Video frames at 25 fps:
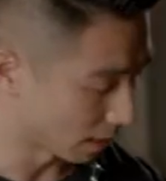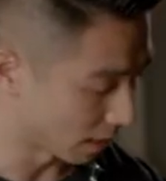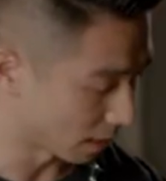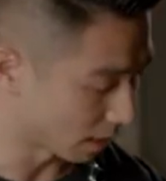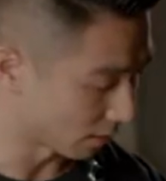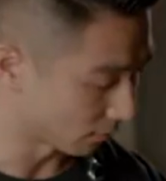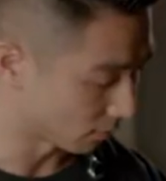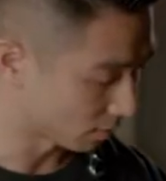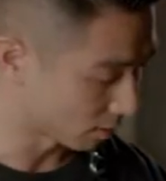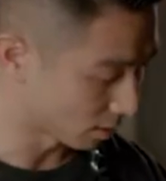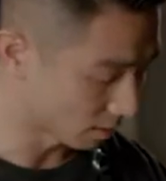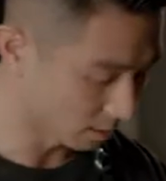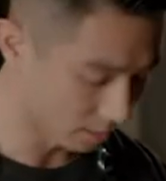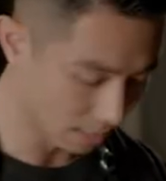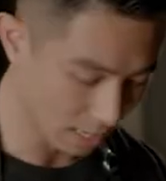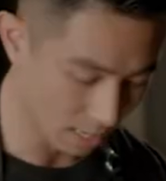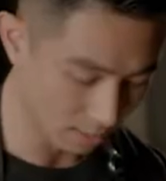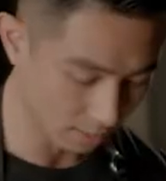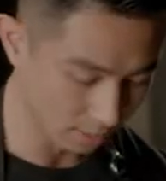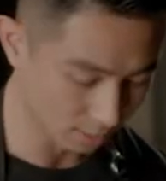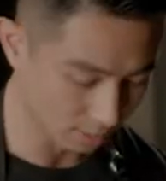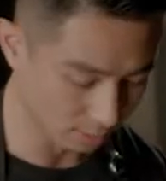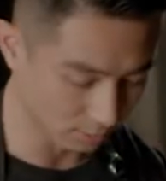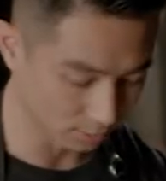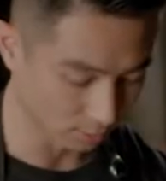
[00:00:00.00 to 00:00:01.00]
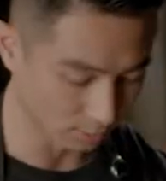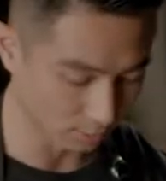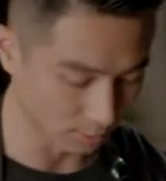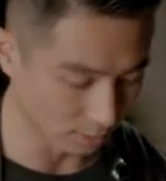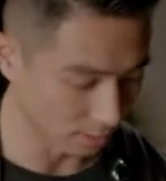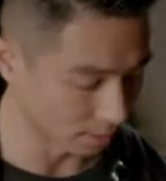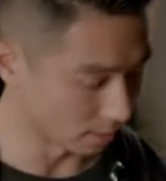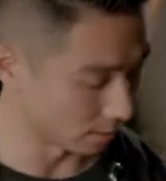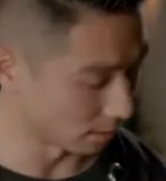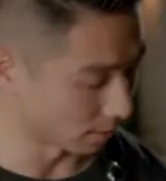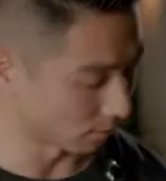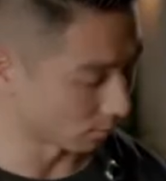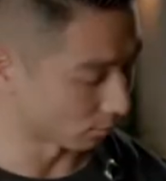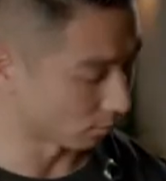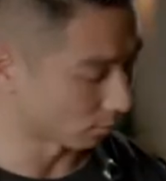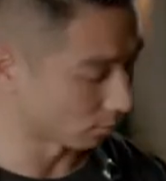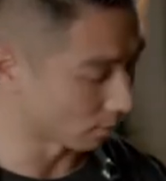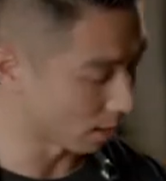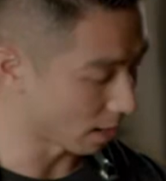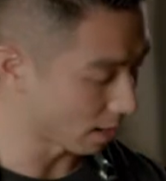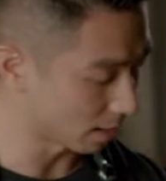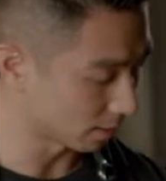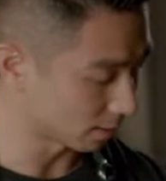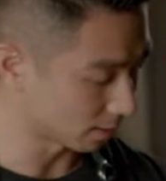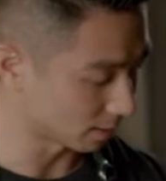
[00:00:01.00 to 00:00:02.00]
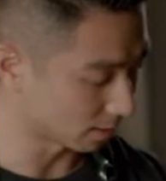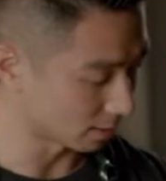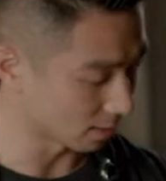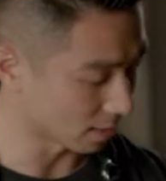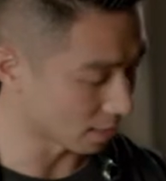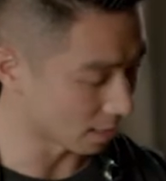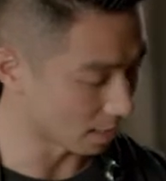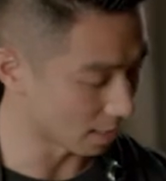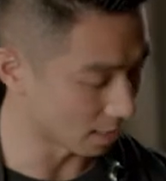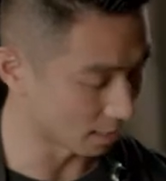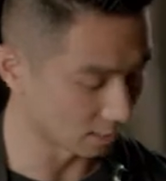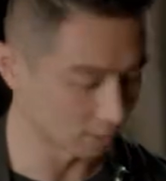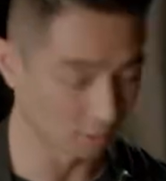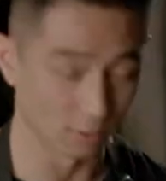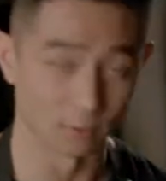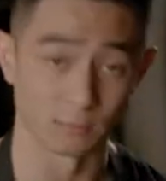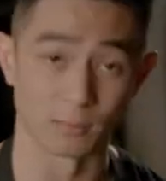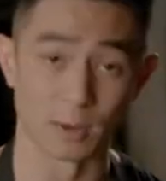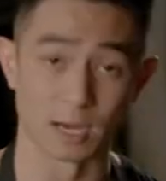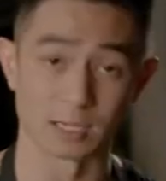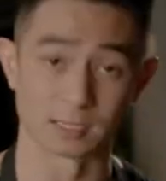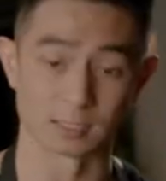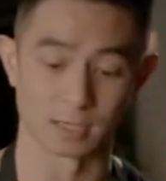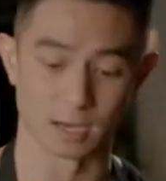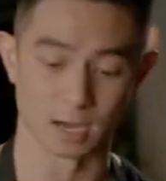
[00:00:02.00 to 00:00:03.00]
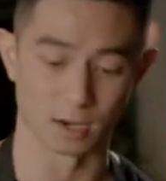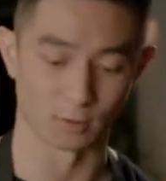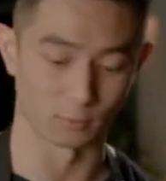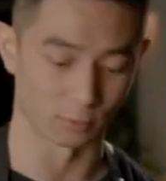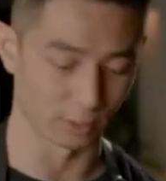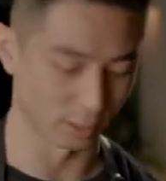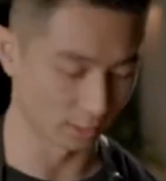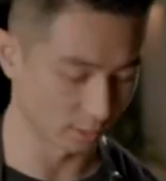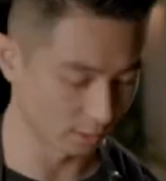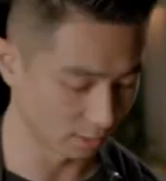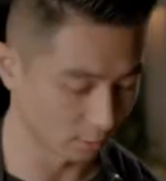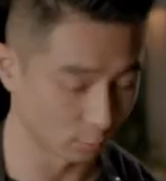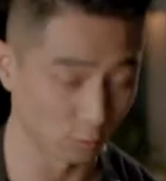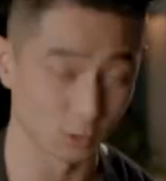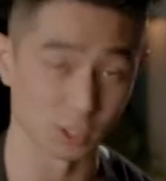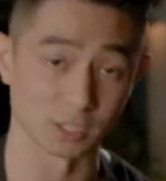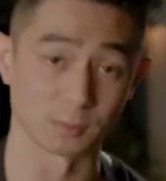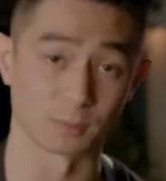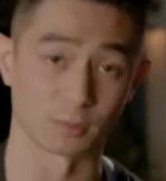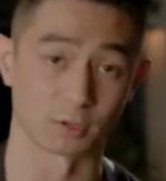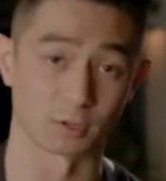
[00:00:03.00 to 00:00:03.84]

and I've cut it out into the right size of my tart ring, which is